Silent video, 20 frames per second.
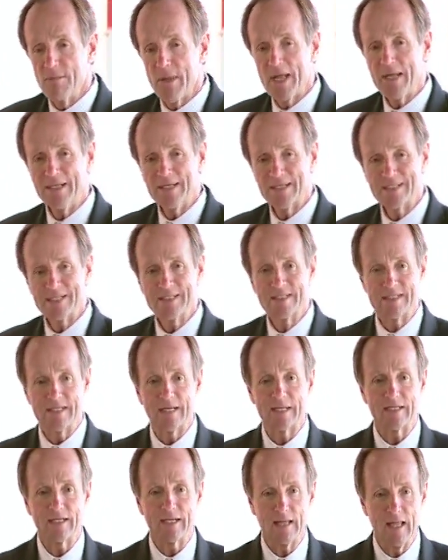Cement
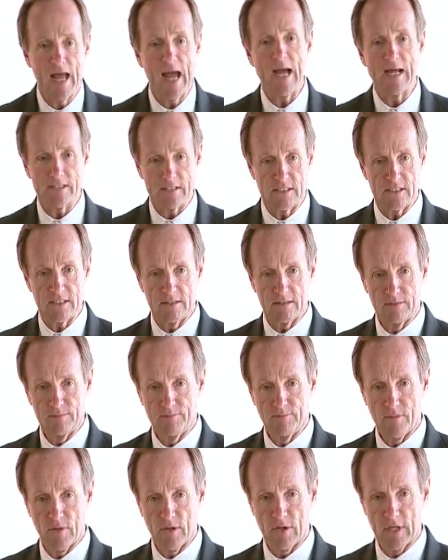doesn't stick to
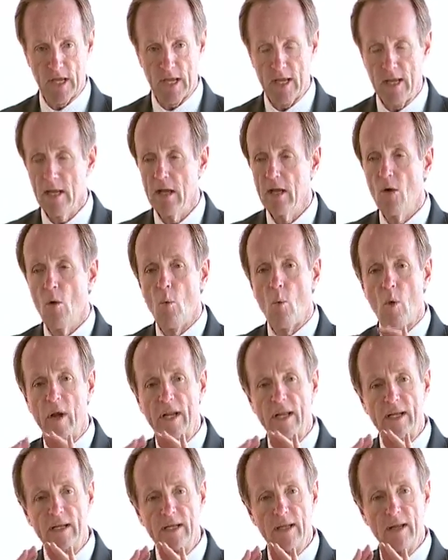glass. Okay?
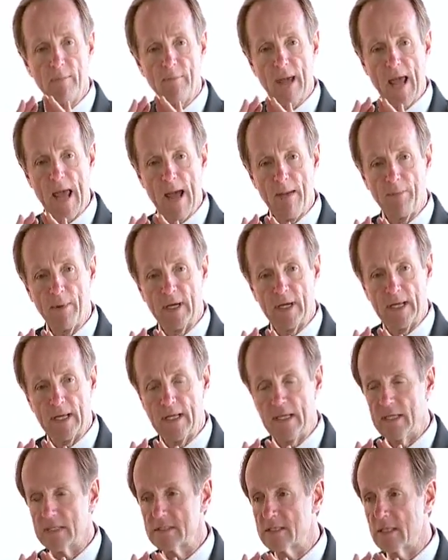What ended up
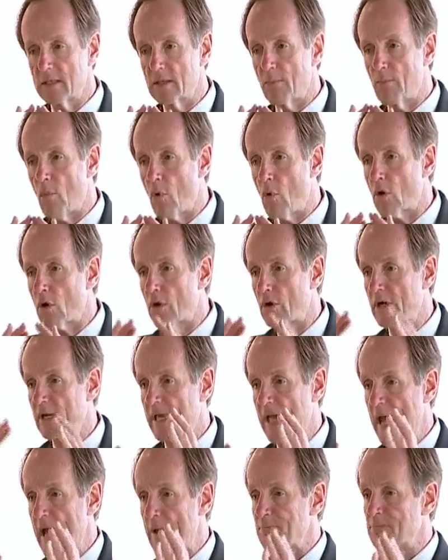happening is that the
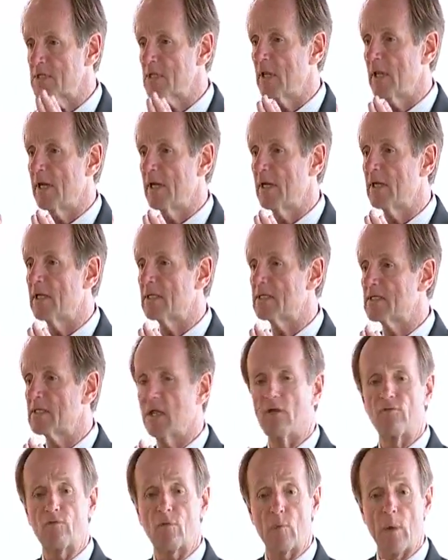mortar
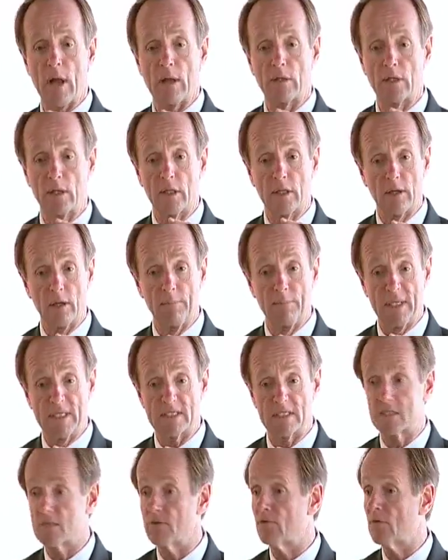encapsulated itself around the
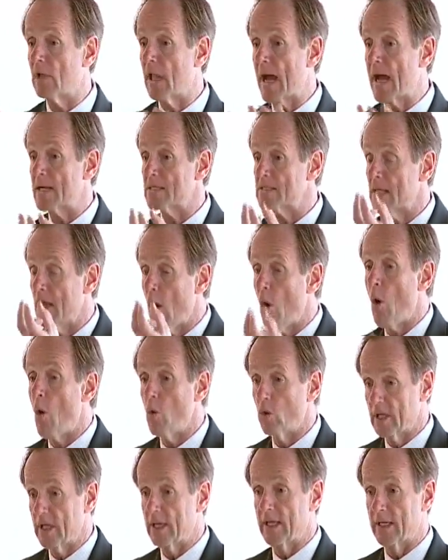little pieces of
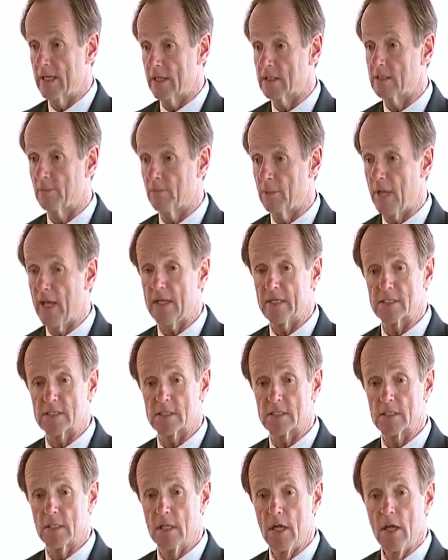glass, holding it into
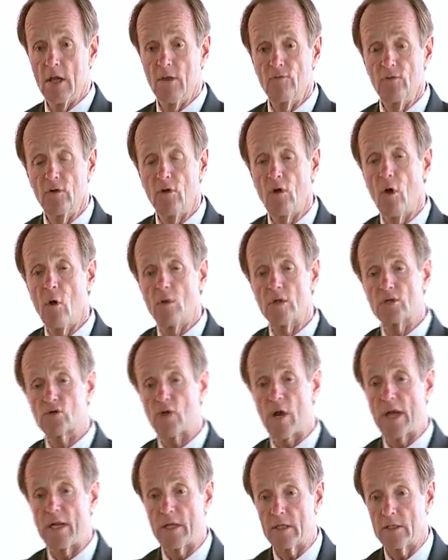place. If you
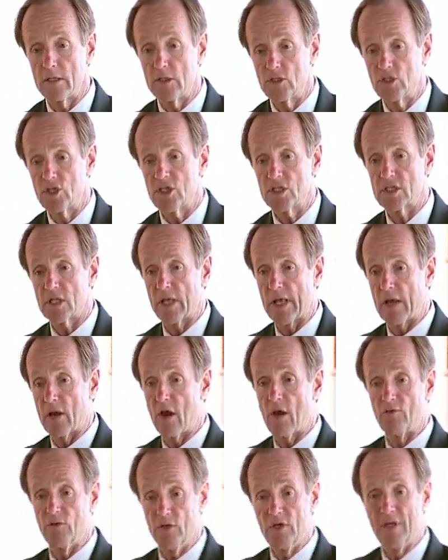go and try to
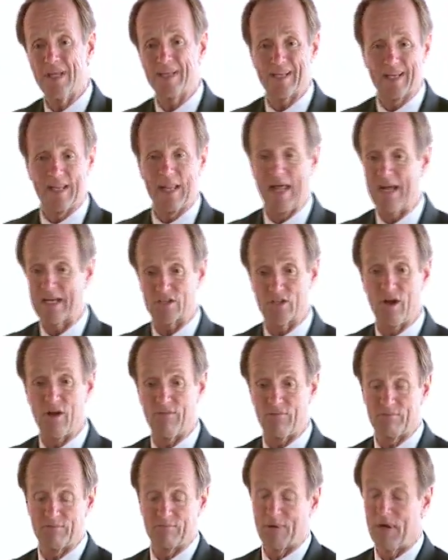chisel that off, you can get the
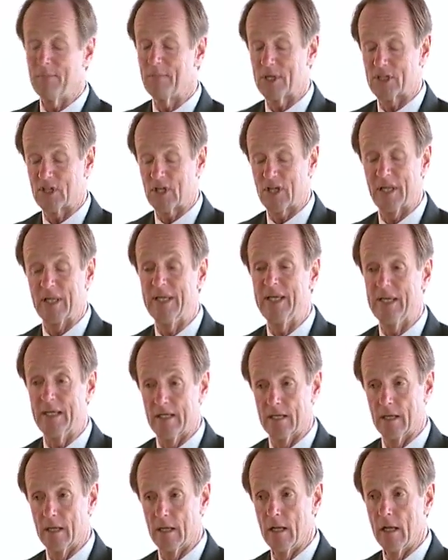glass off pretty much
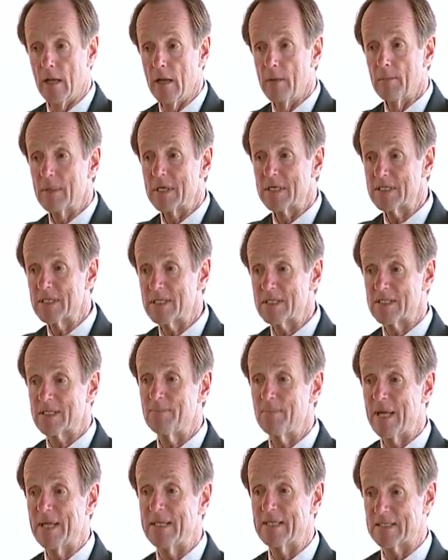clean
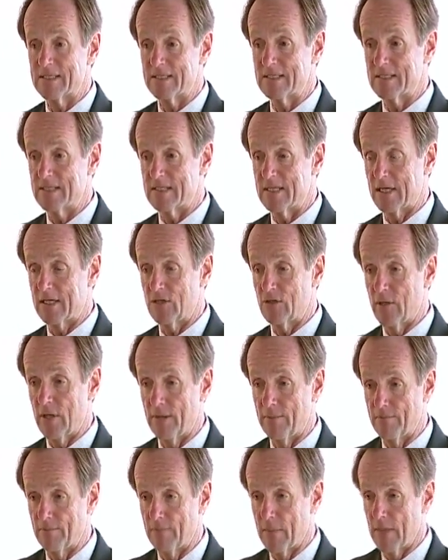because the cement doesn't
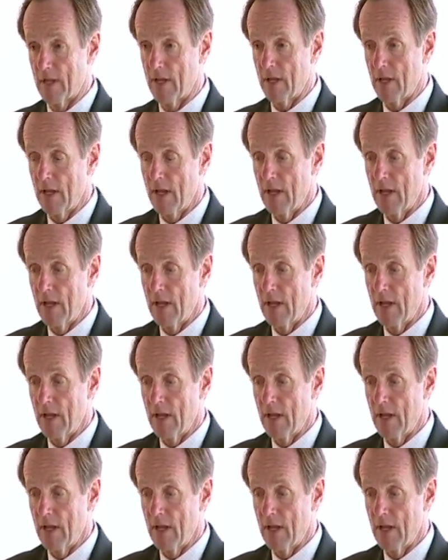stick to it.